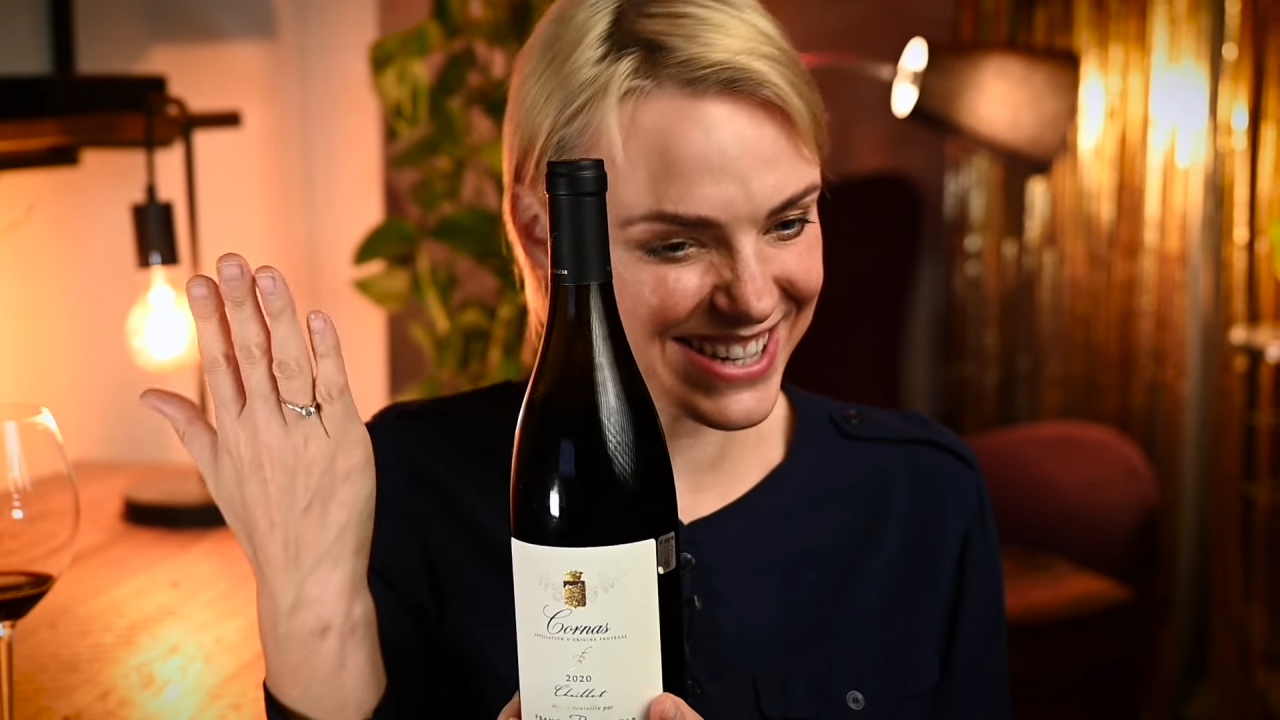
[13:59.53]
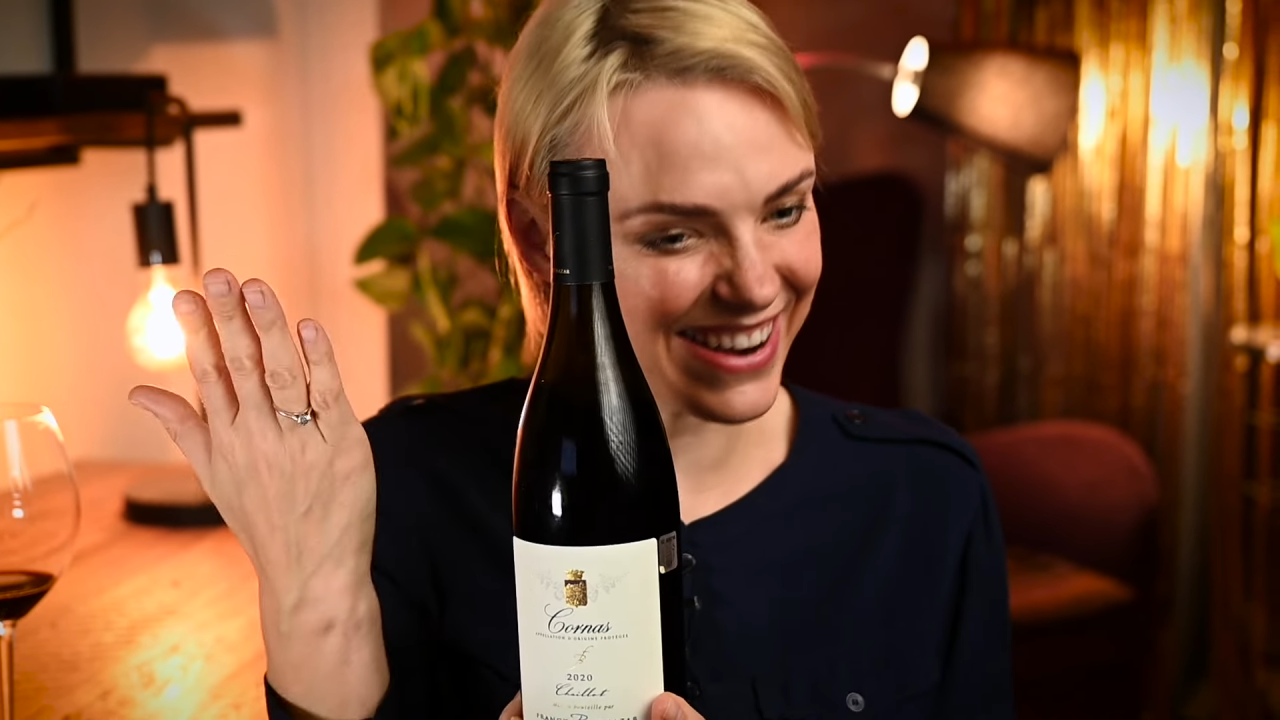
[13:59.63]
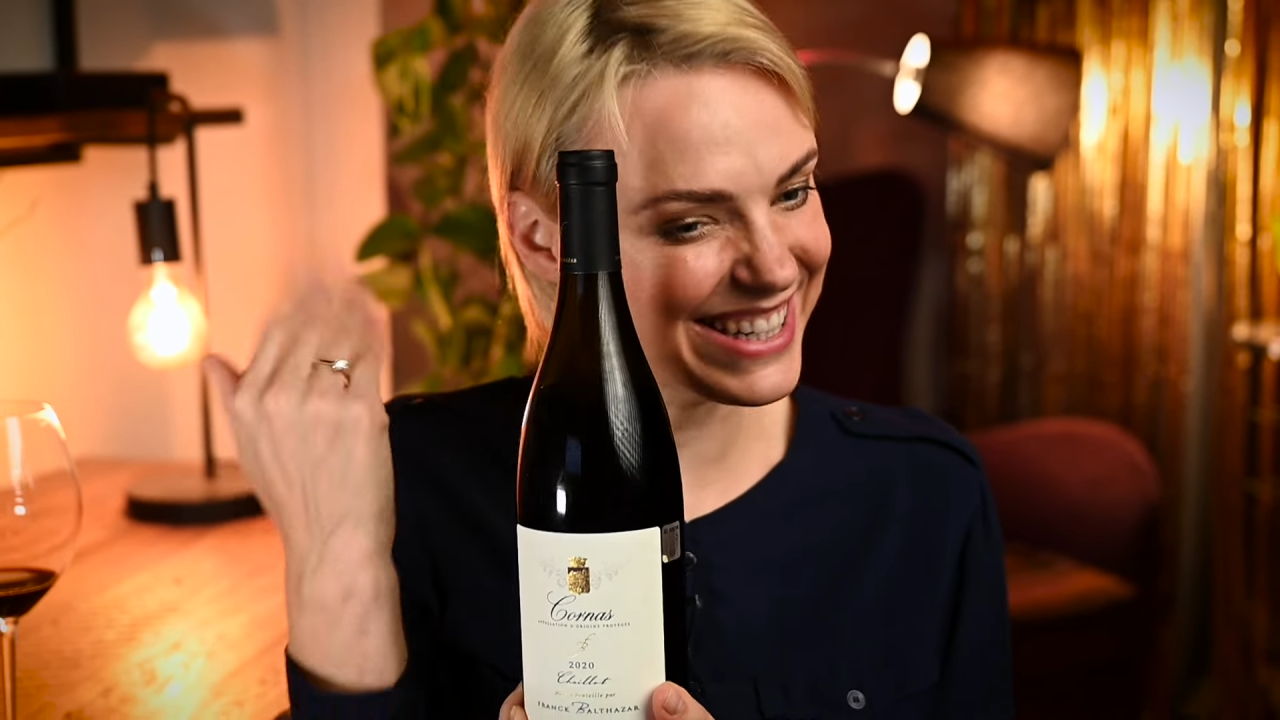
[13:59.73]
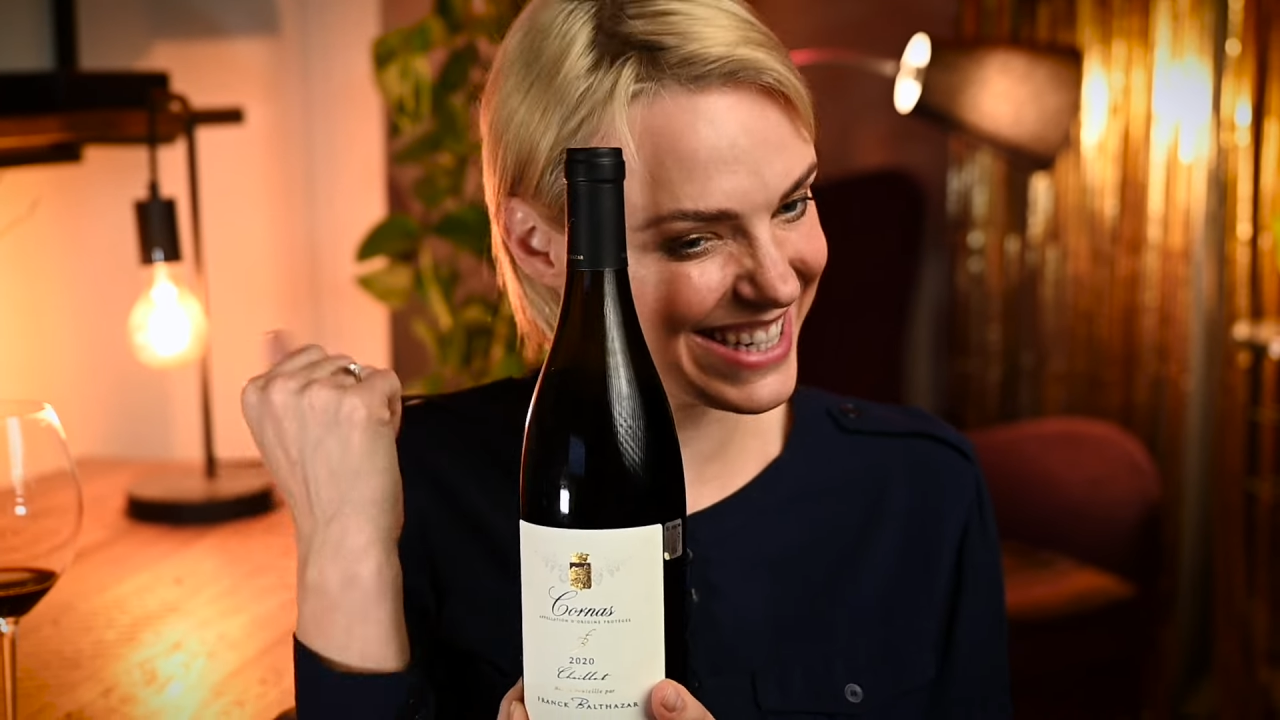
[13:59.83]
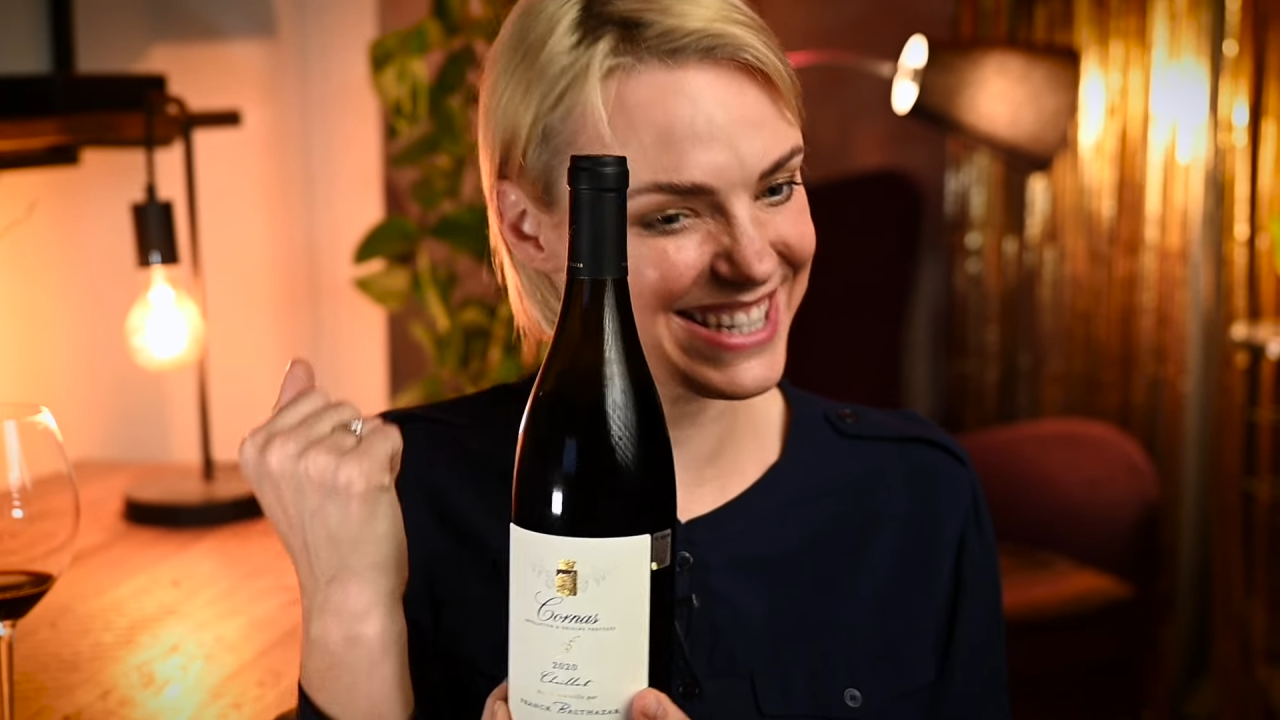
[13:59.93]

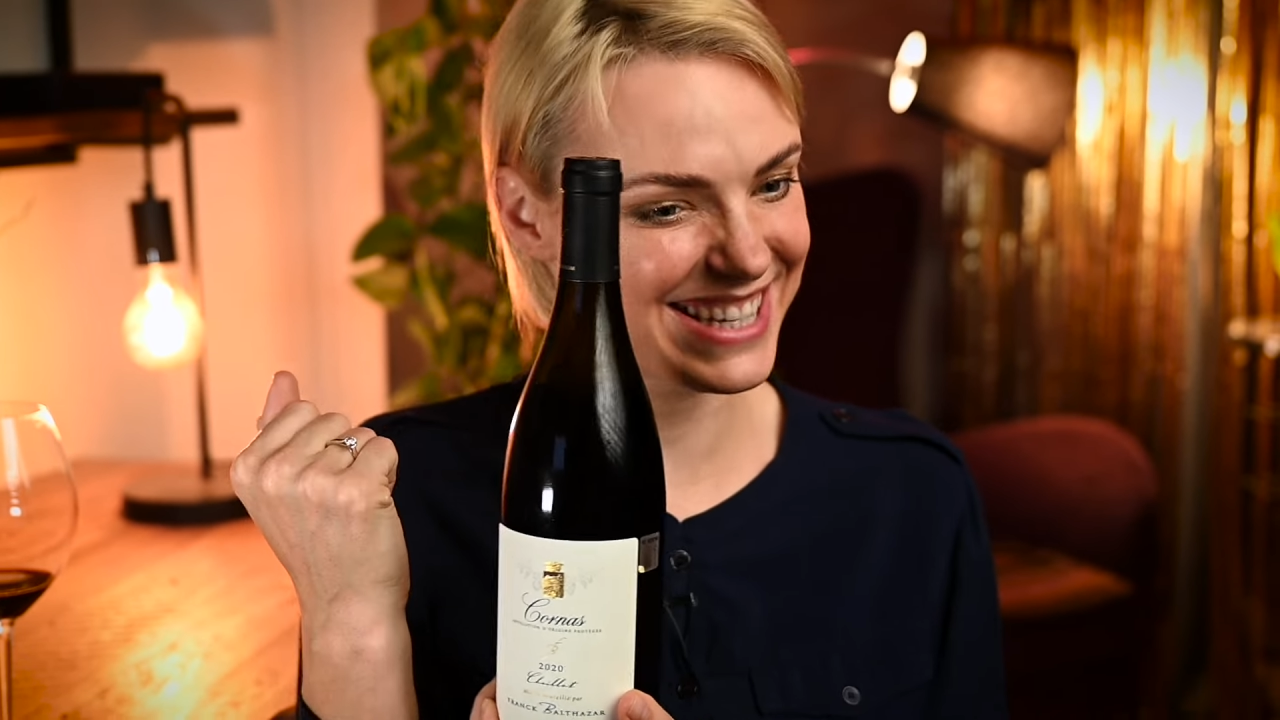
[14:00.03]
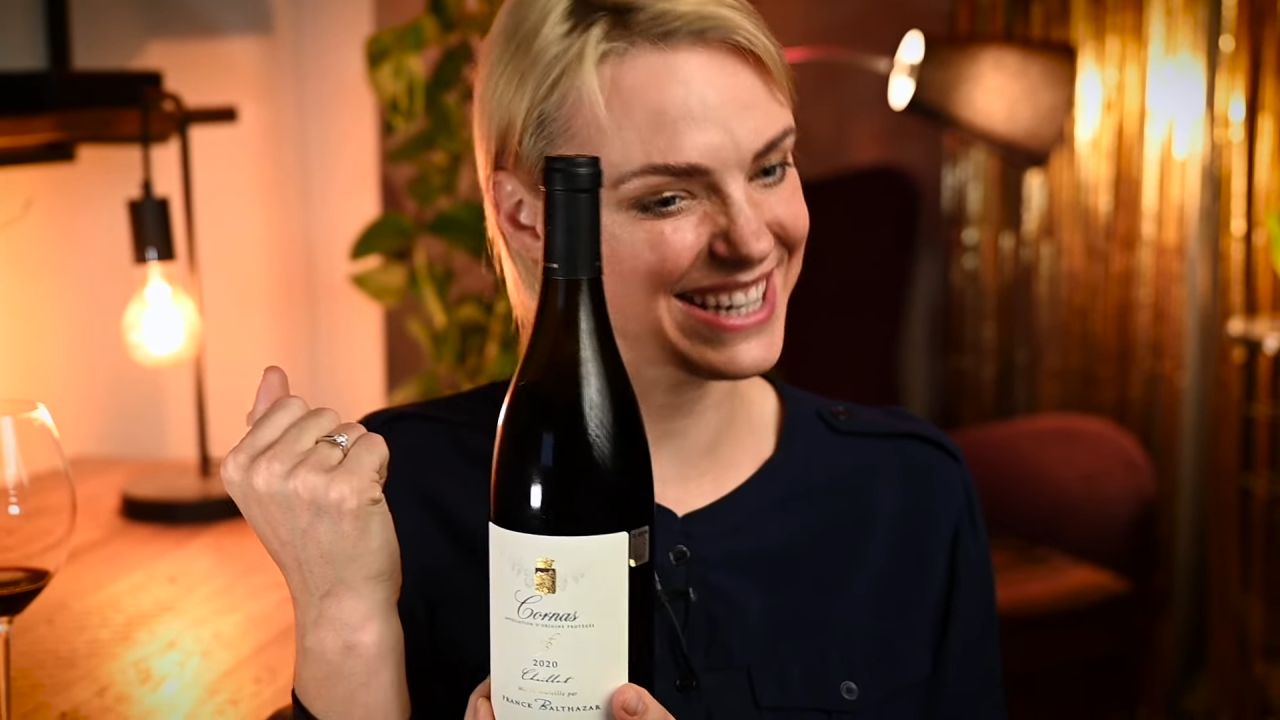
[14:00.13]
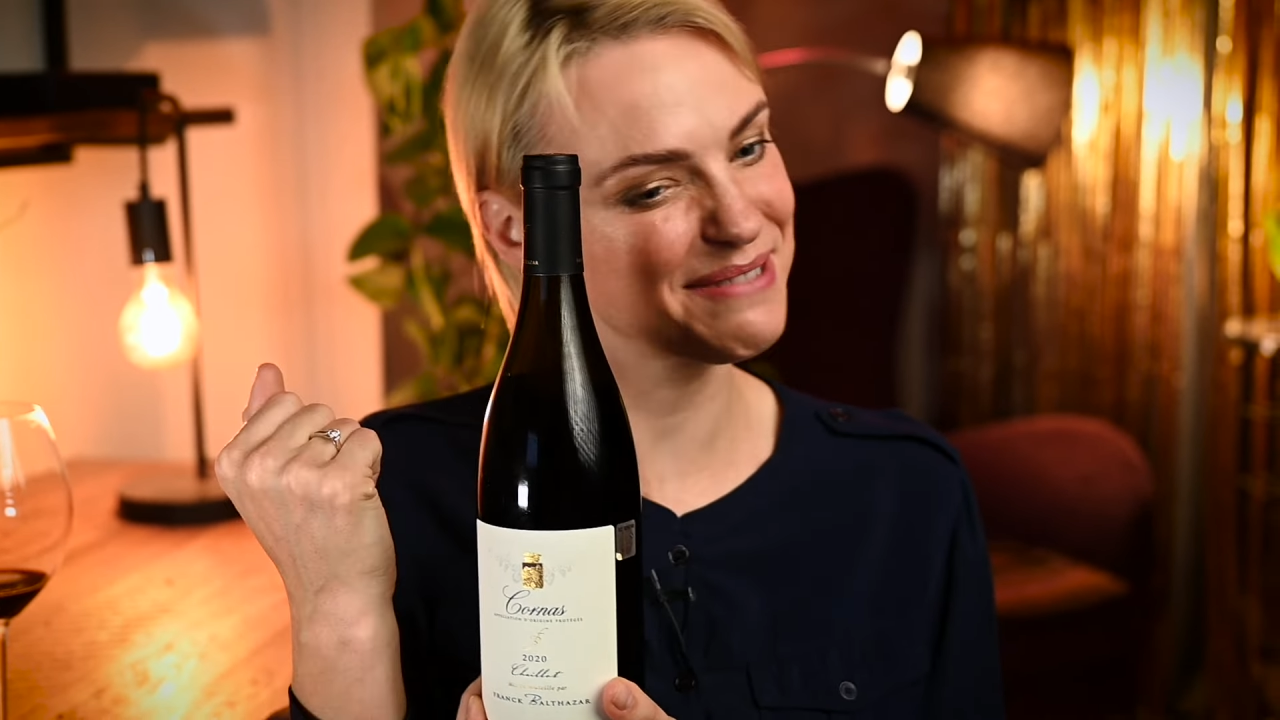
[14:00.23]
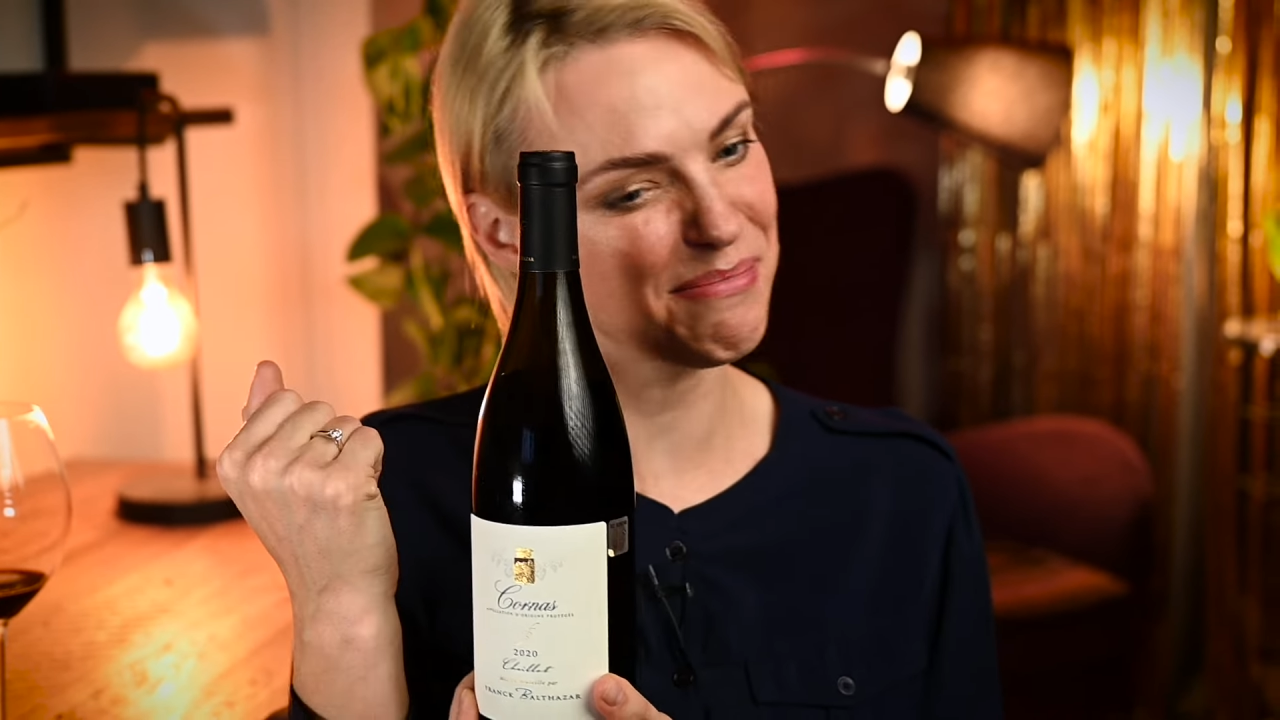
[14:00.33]
96